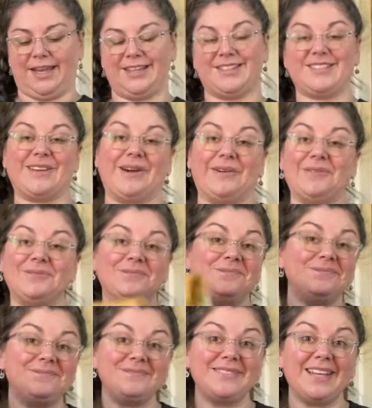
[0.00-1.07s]
and so
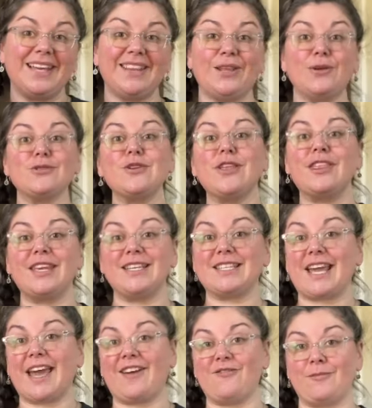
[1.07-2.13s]
those are the things
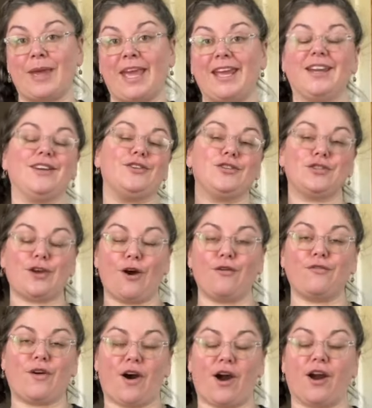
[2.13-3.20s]
I have made so
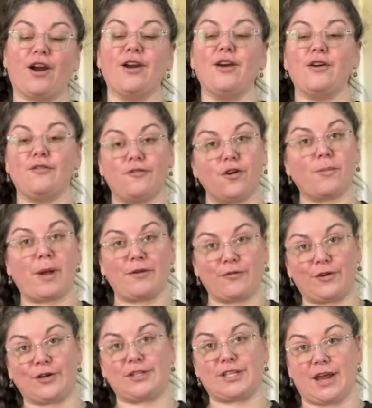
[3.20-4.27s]
far for my
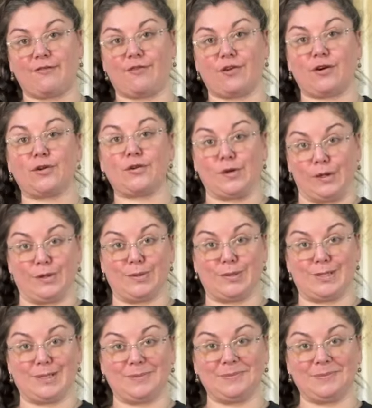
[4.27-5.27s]
first ever cruise.